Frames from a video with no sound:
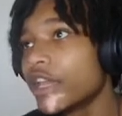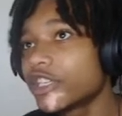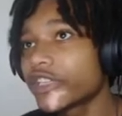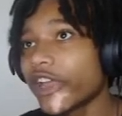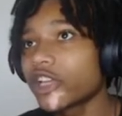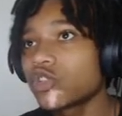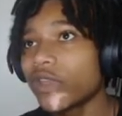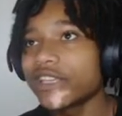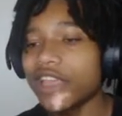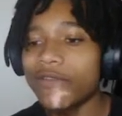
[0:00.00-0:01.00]
Just like in
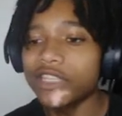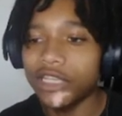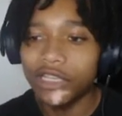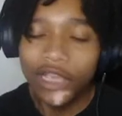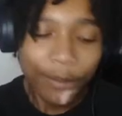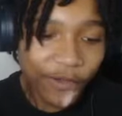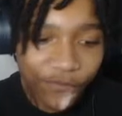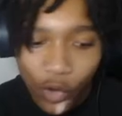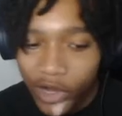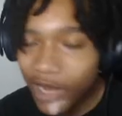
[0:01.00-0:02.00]
2K17.
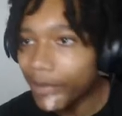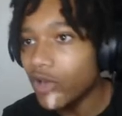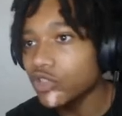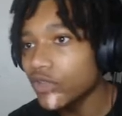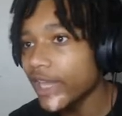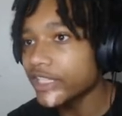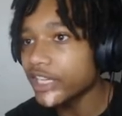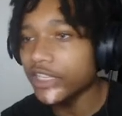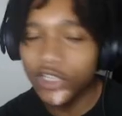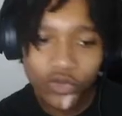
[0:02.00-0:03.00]
Before then, bro,
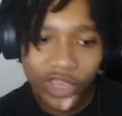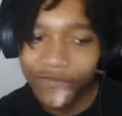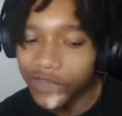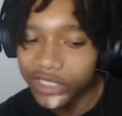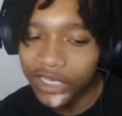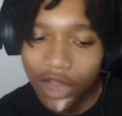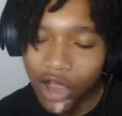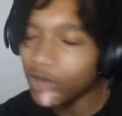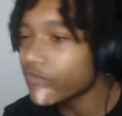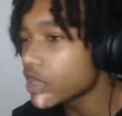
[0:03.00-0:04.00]
2K16, 2K15,
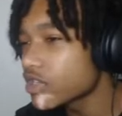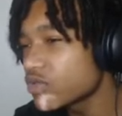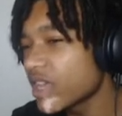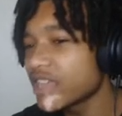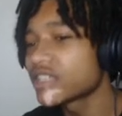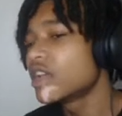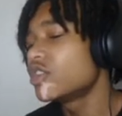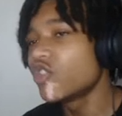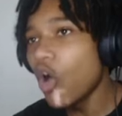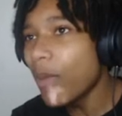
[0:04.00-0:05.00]
all them fucking 2Ks,
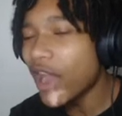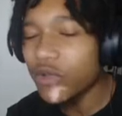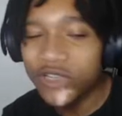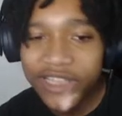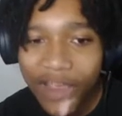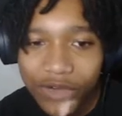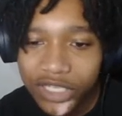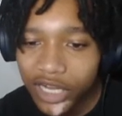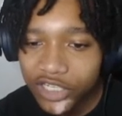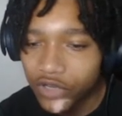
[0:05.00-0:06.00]
nobody was ever
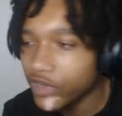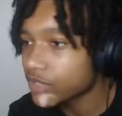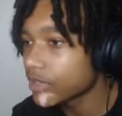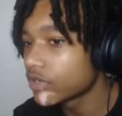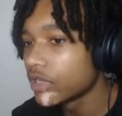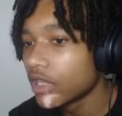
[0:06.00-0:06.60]
setting screens, bro.